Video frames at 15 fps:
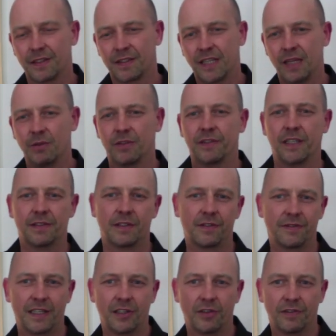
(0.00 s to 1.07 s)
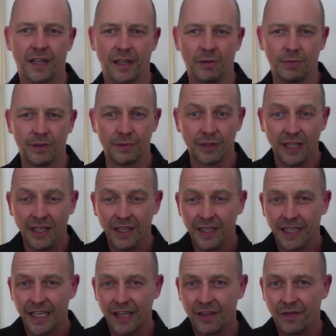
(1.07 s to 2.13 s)
The table of health is very valuable
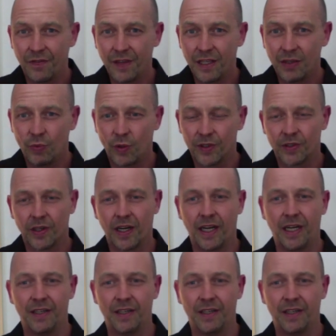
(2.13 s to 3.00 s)
if we want to